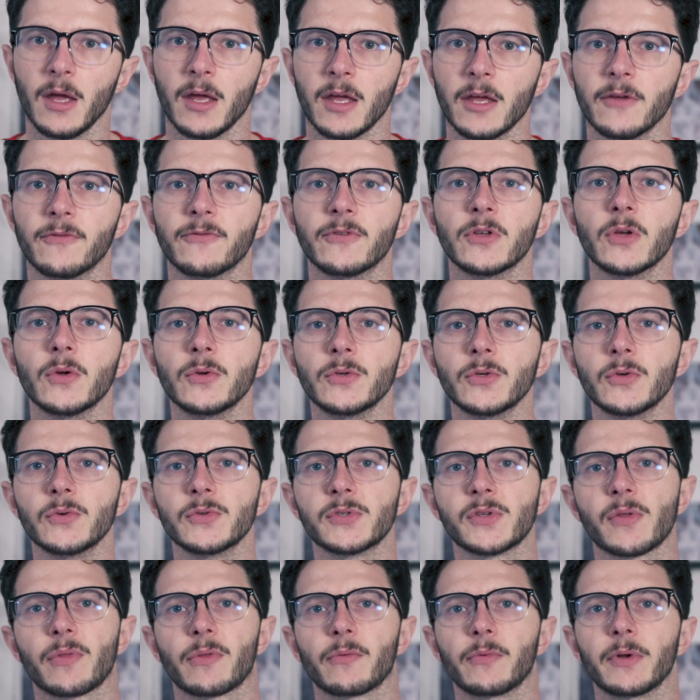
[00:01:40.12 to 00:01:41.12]
If you
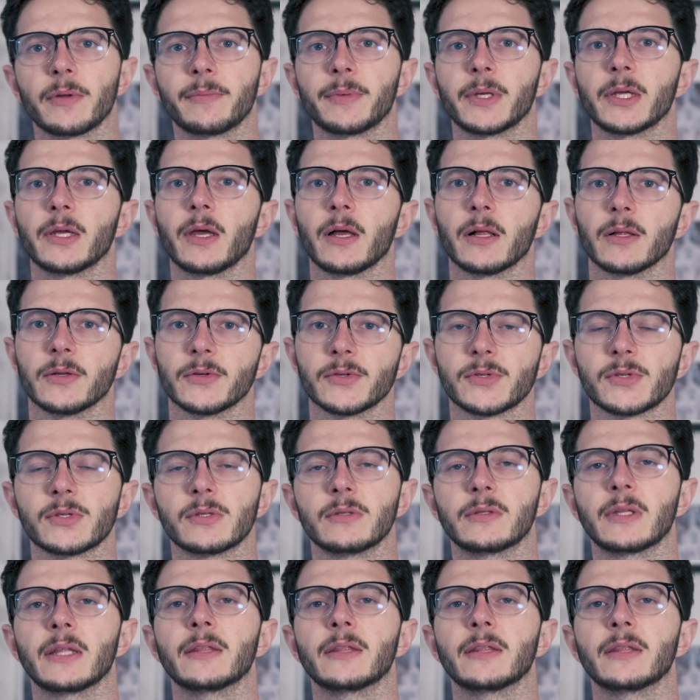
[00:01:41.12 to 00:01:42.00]
use 3PLs,